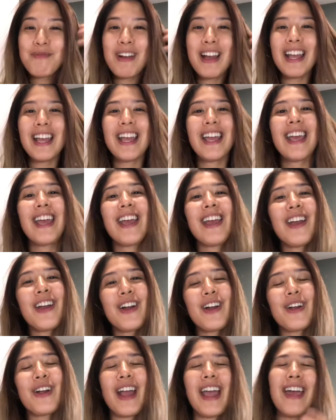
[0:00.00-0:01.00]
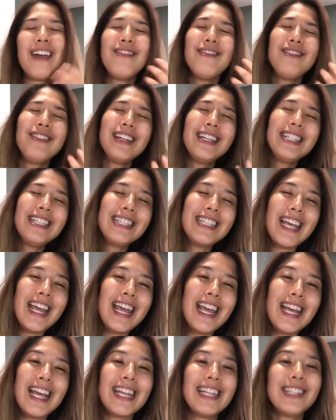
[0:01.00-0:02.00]
my hair every
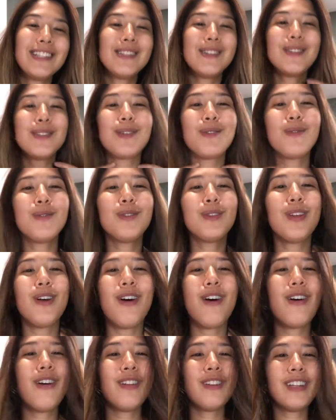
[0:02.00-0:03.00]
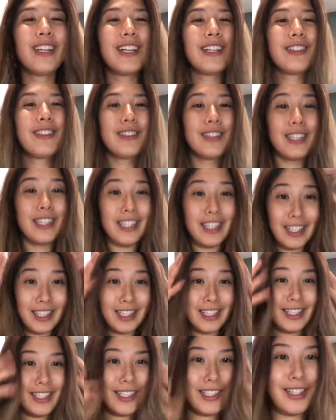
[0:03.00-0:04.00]
day, and it's so long. Like, look at
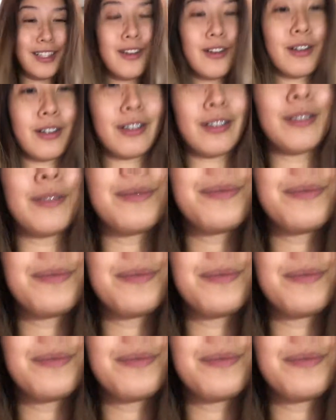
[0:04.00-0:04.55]
this, look.